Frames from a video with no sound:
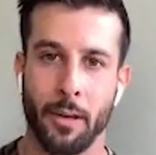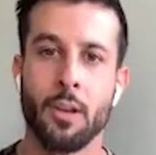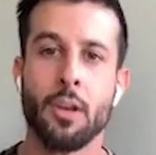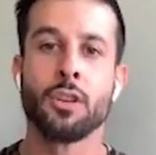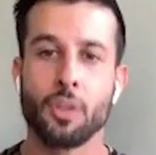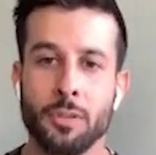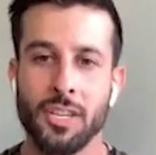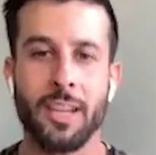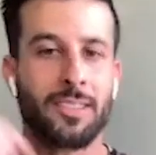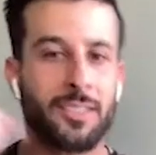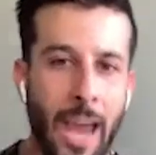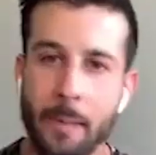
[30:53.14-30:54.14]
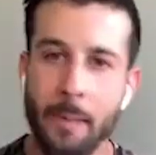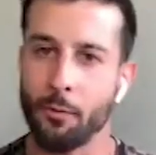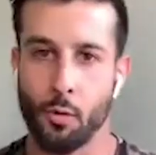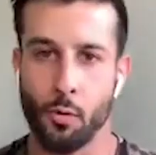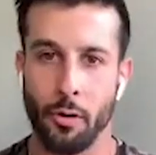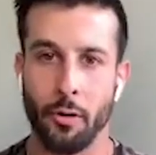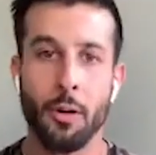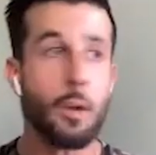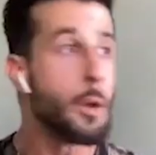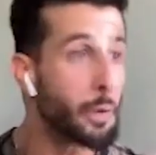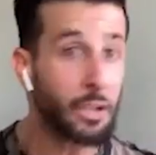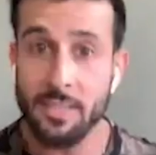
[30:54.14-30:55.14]
So it's like a tape recorder.
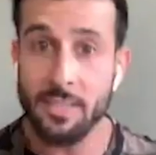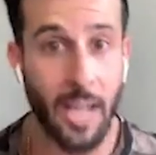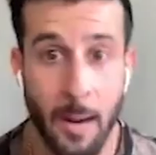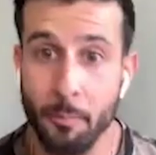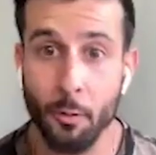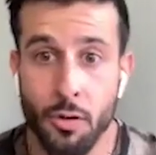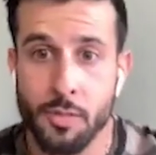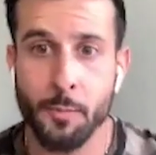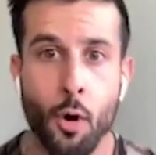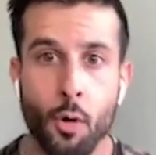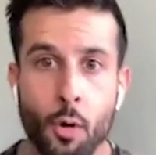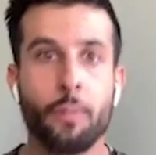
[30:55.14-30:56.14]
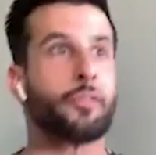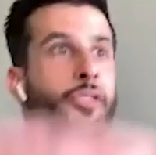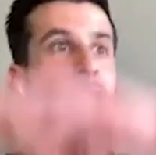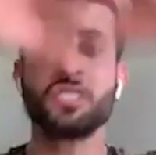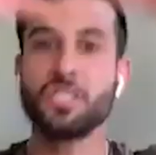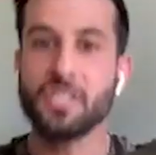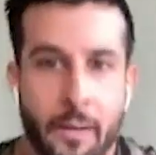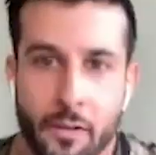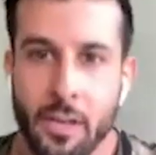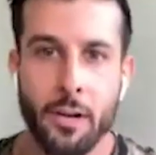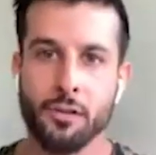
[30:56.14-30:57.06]
But this tape recorder has been going on for seven years,